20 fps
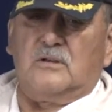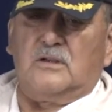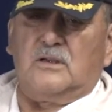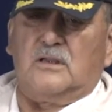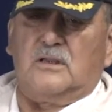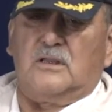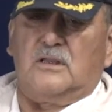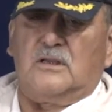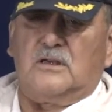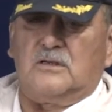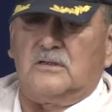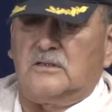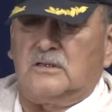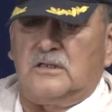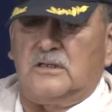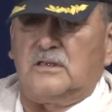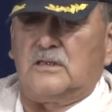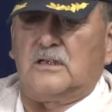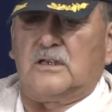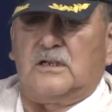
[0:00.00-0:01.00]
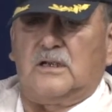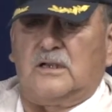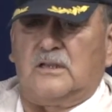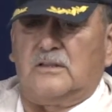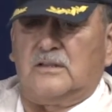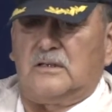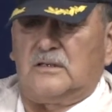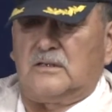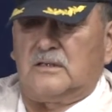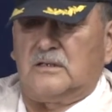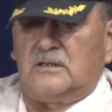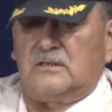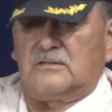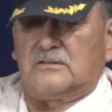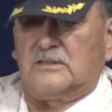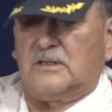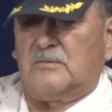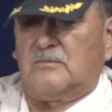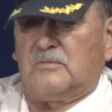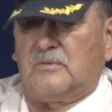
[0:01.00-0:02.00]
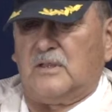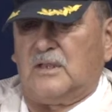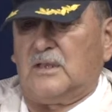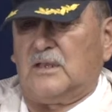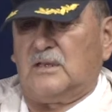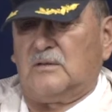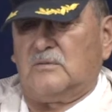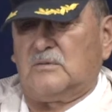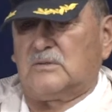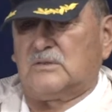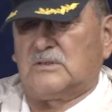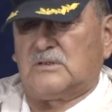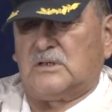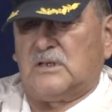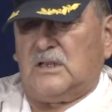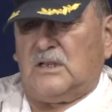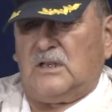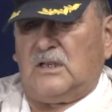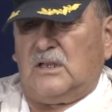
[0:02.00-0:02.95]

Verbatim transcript: And then another guy, that uh, same thing. He was